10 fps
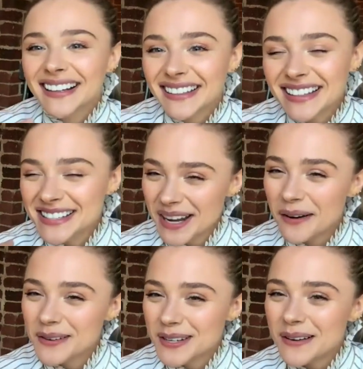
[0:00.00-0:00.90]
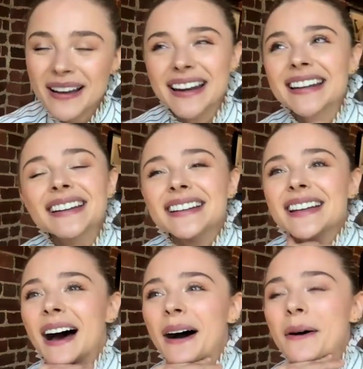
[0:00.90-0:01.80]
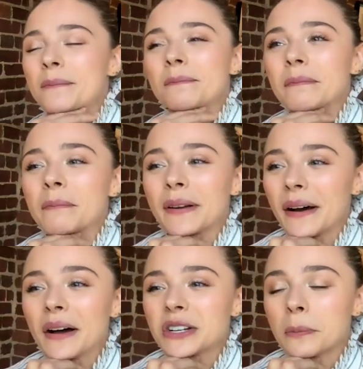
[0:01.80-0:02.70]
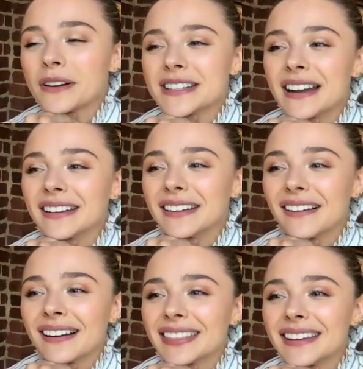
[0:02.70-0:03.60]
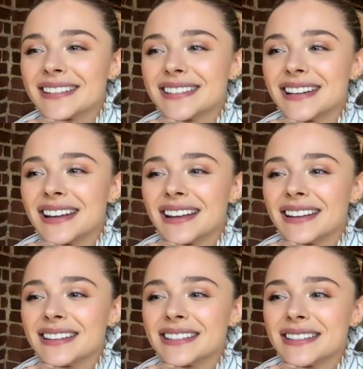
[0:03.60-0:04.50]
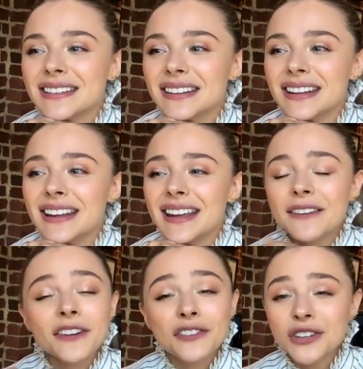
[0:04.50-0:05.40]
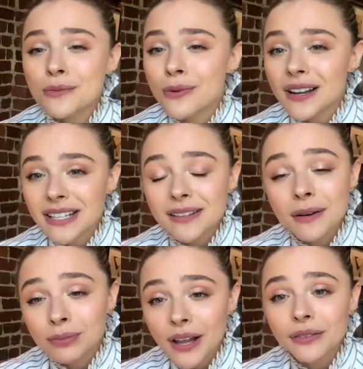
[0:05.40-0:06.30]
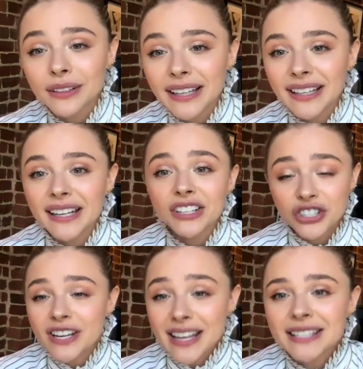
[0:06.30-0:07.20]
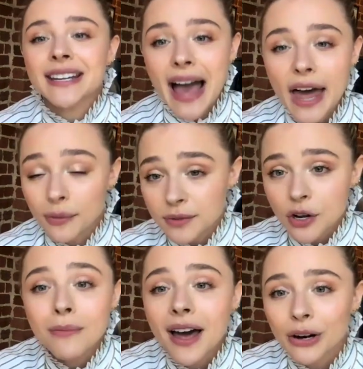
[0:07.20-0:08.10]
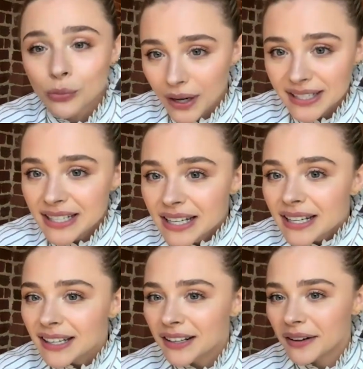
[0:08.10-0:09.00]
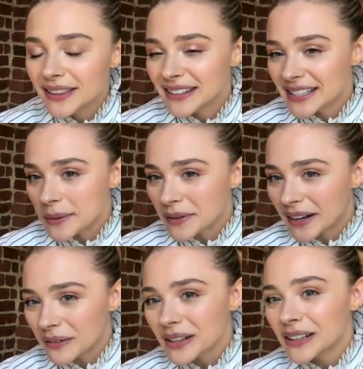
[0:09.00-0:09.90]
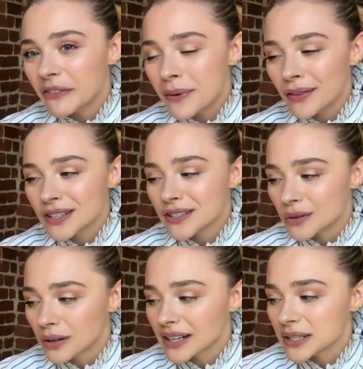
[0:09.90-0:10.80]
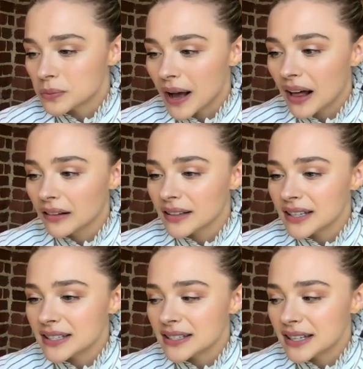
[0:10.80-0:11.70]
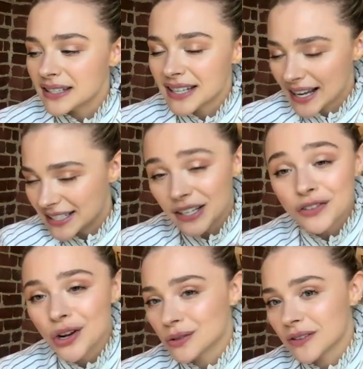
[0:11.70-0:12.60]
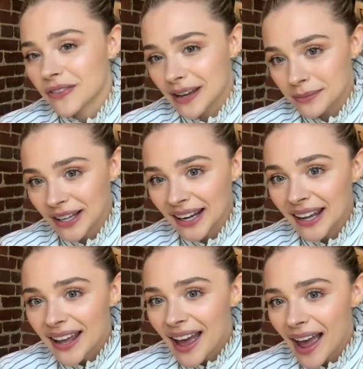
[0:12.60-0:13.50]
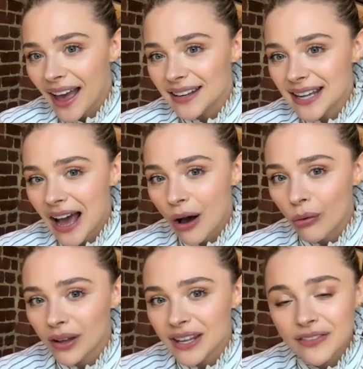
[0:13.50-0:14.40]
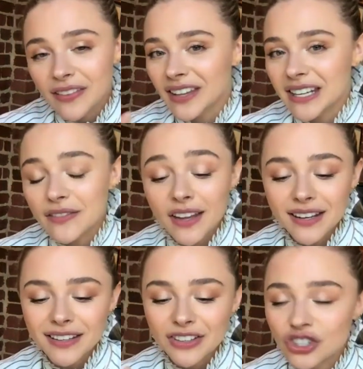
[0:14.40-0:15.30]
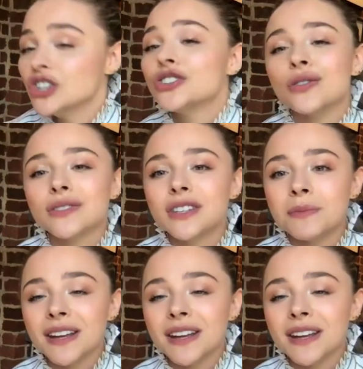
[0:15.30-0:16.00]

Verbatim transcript: like don't do it um but 100% you know i think she is even if she wasn't blood related she is an addams no matter what you know i think that's something that i really love about this story as well is is the idea of chosen family and how even at the end of it she chooses to be an